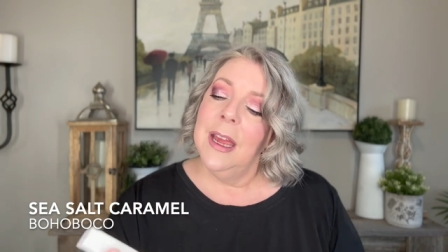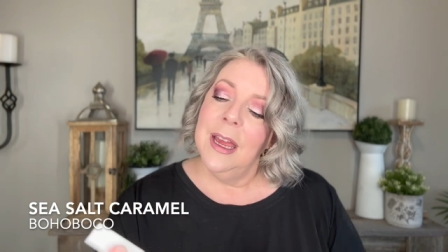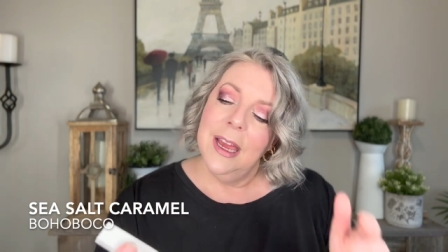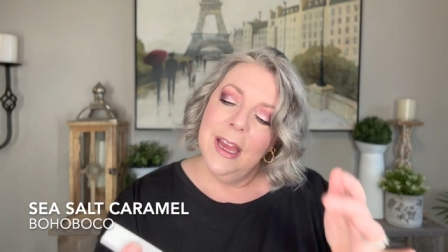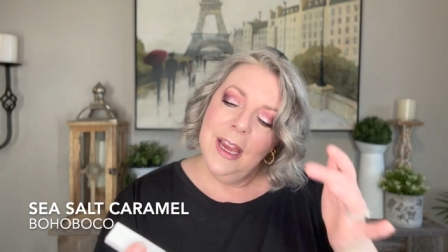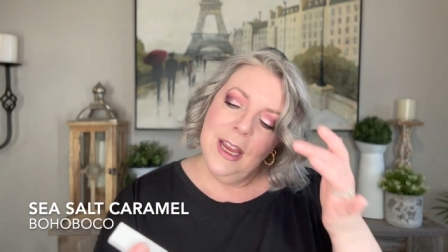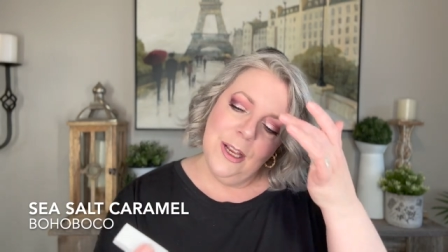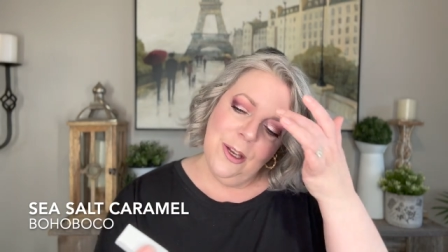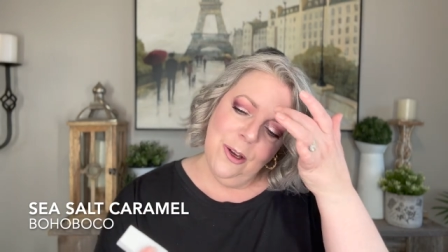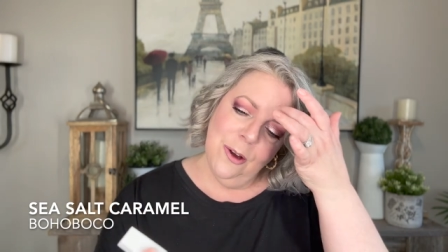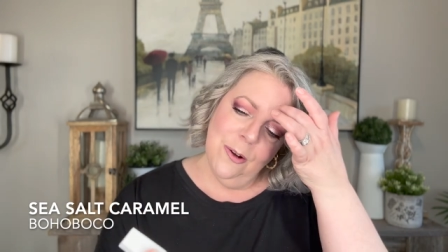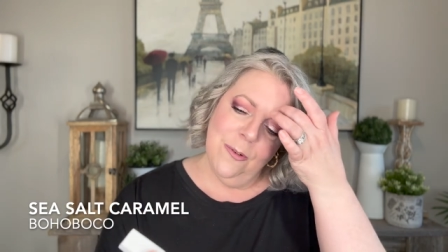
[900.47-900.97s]

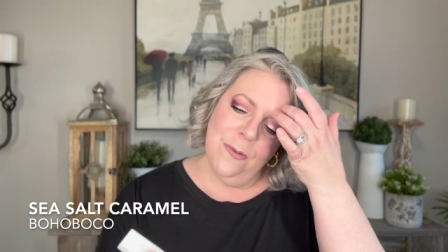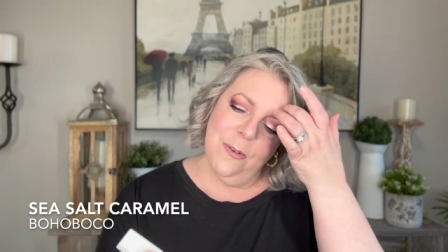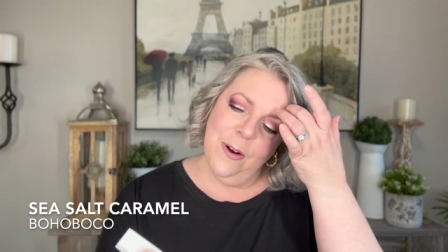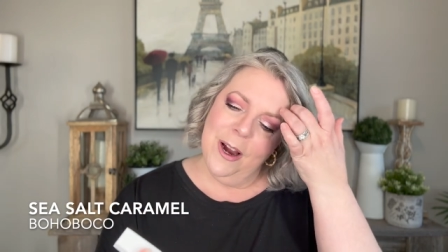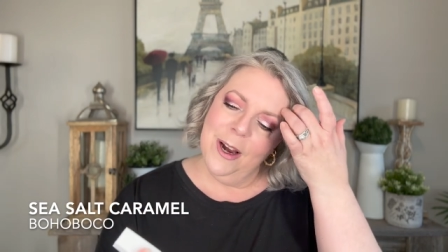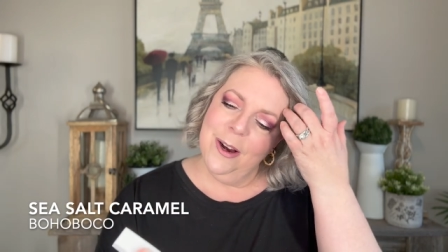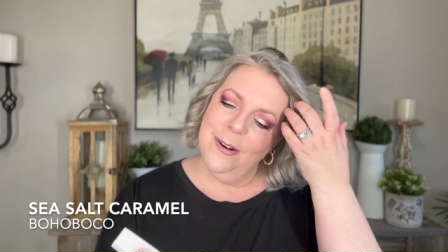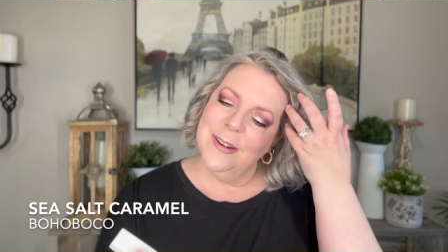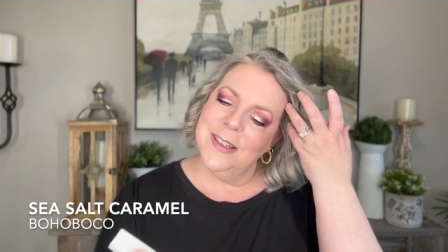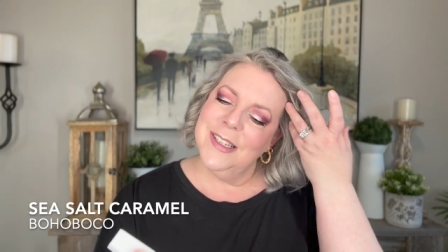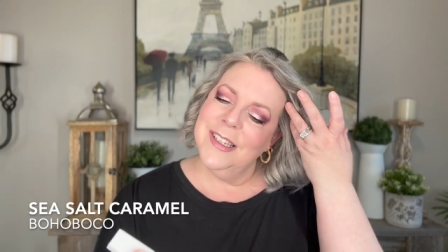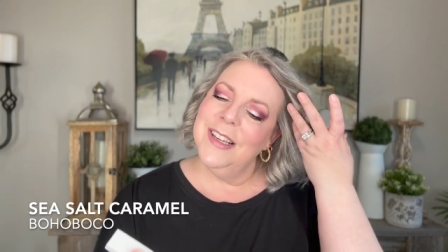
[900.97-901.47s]
in your
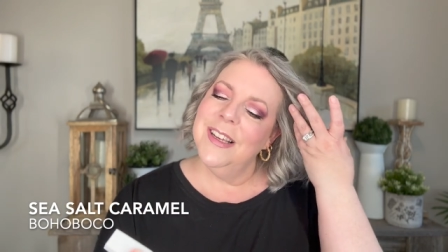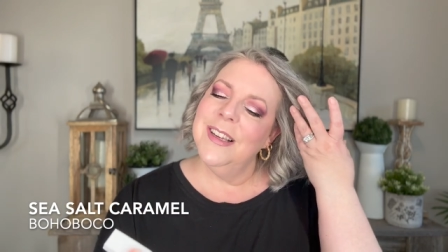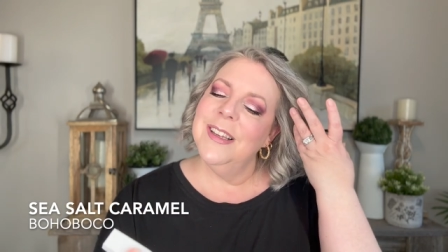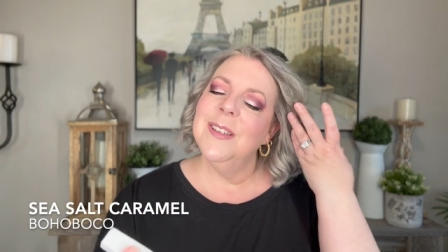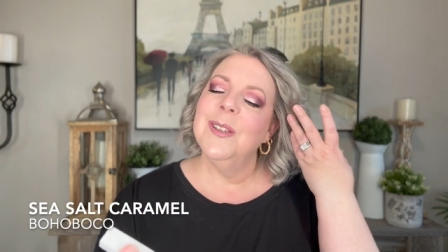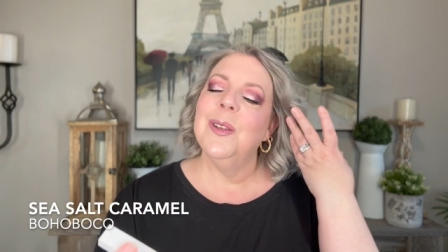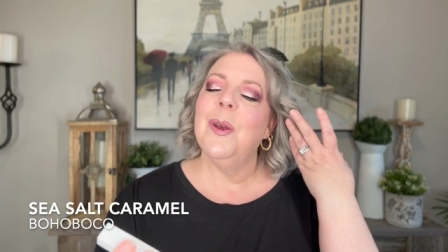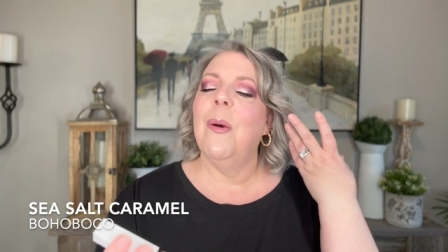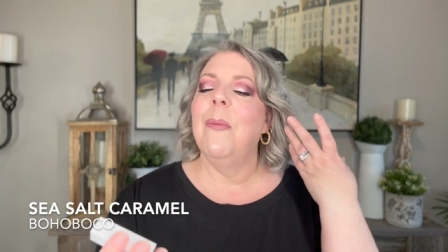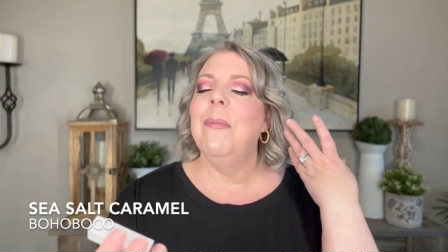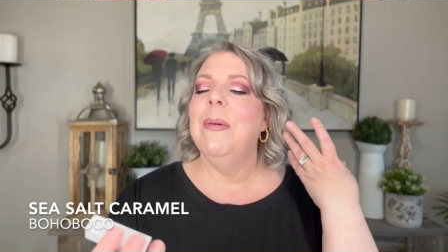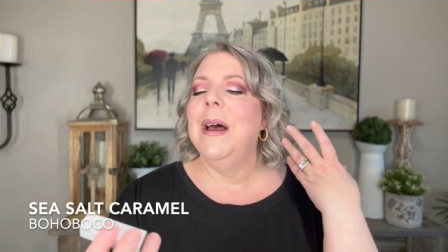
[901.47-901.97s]

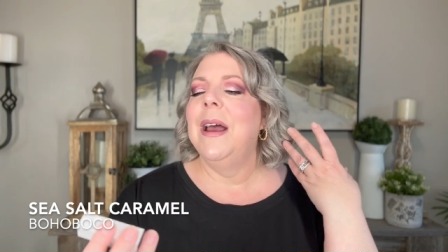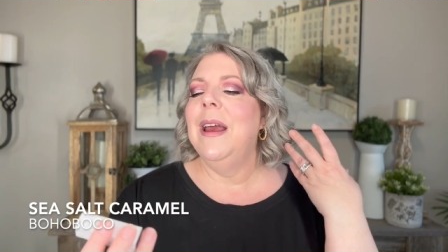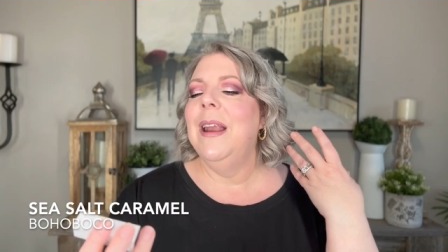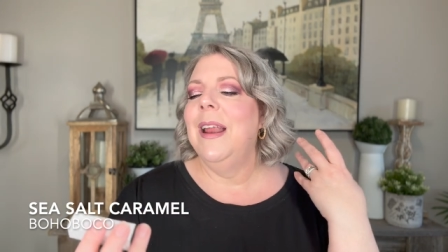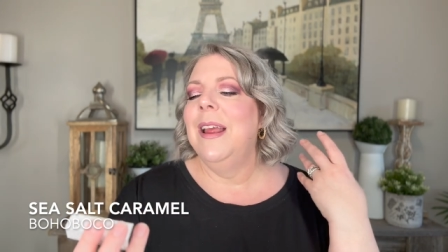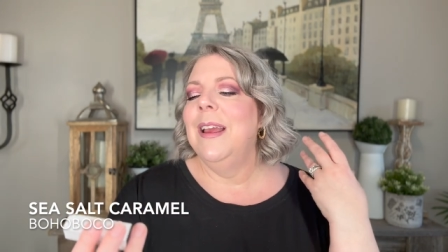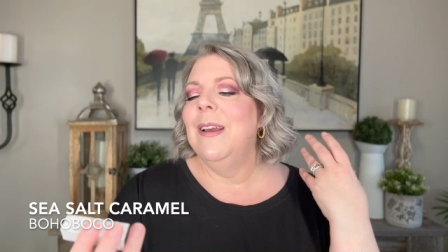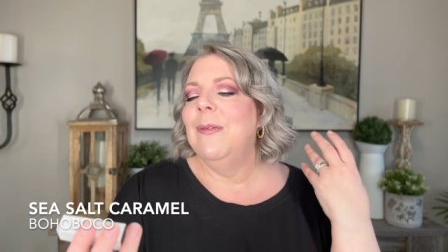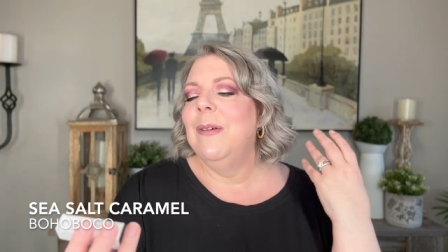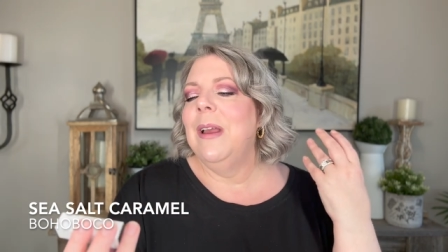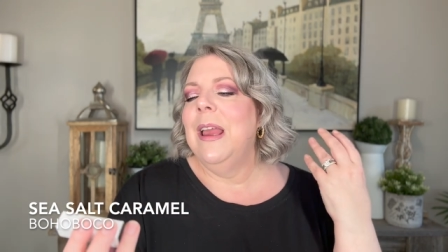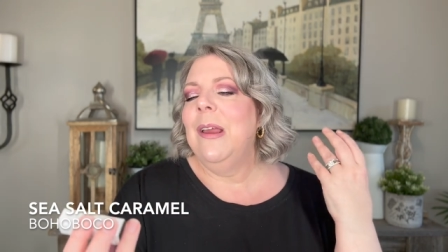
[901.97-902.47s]
fragrances, but
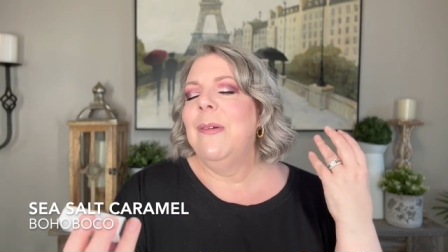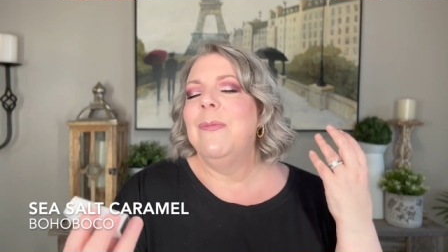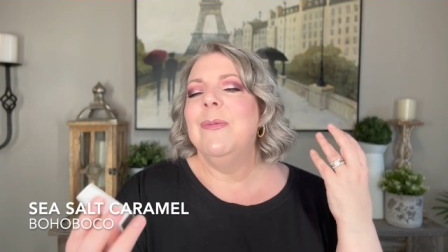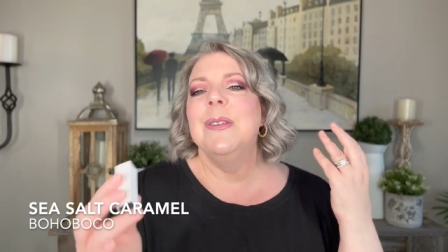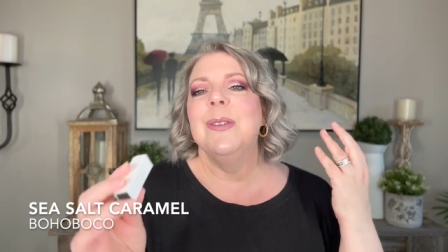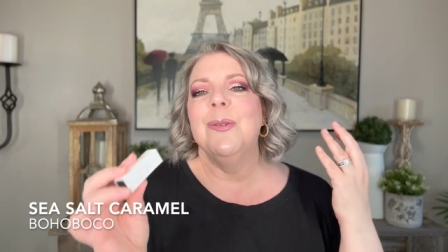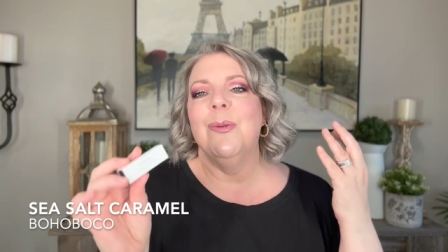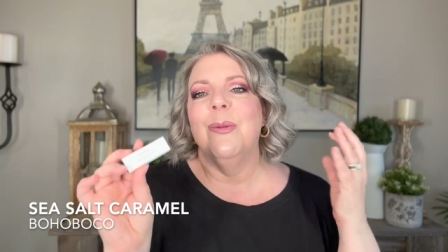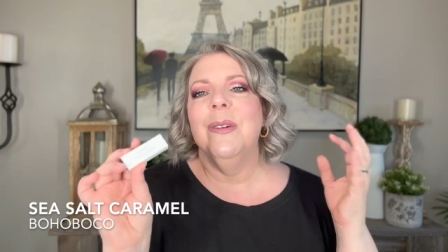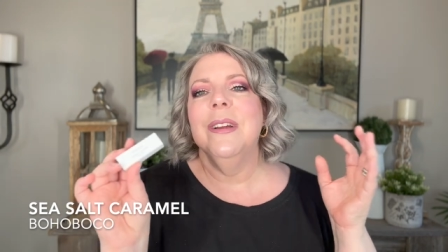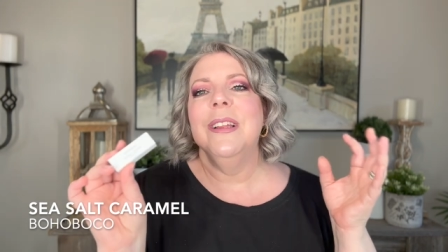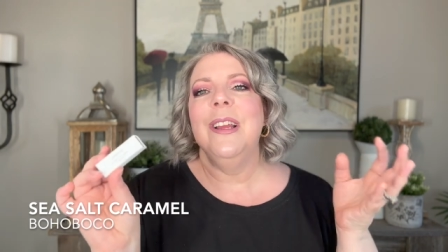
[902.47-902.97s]
it, it
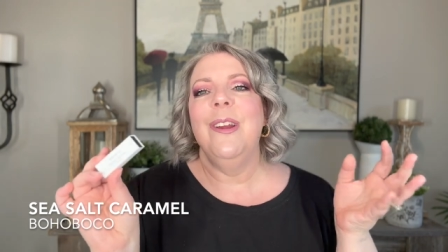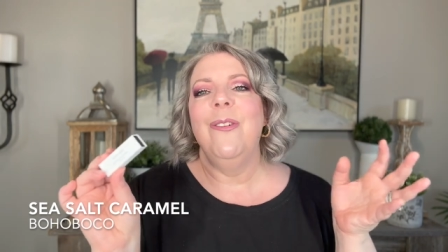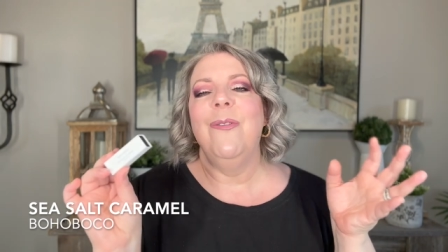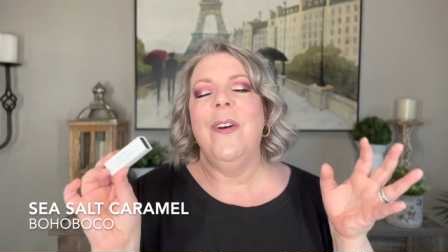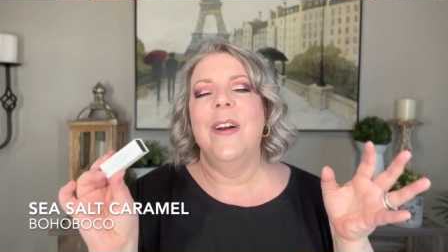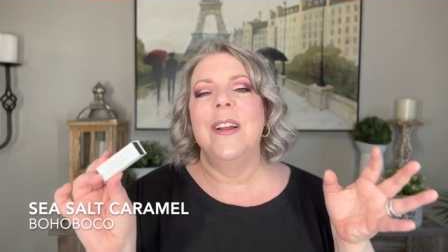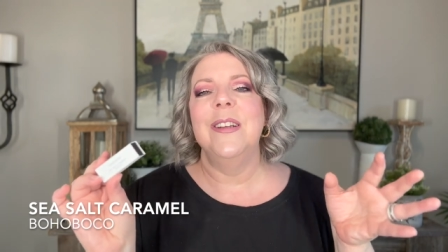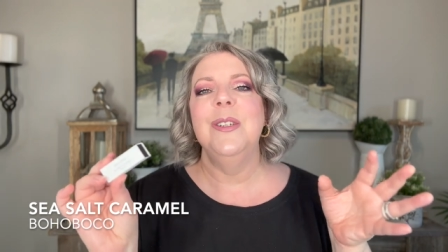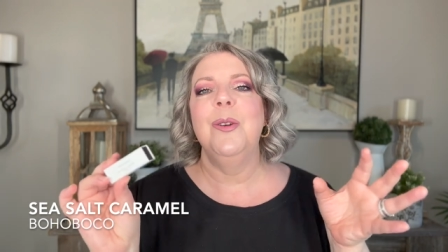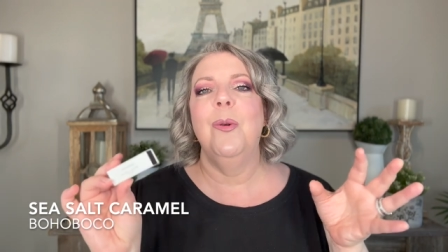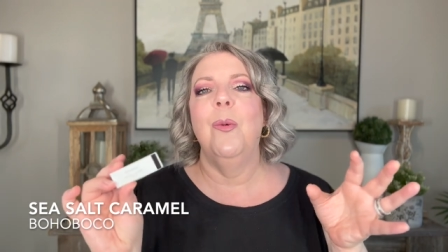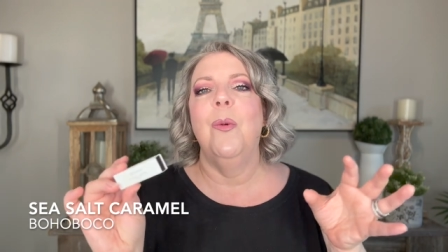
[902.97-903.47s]
was really fun to